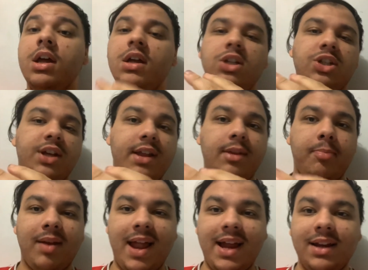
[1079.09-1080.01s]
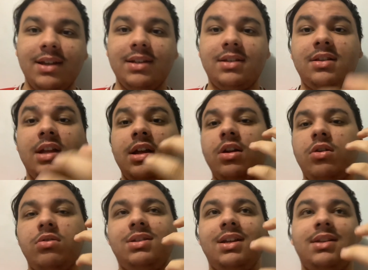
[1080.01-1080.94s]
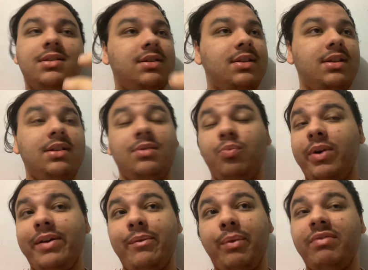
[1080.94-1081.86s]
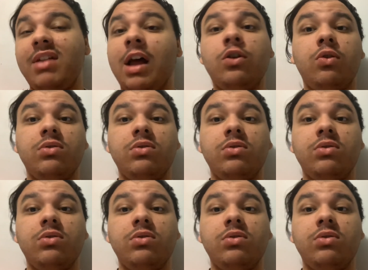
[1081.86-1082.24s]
Share the playlist, because we've done all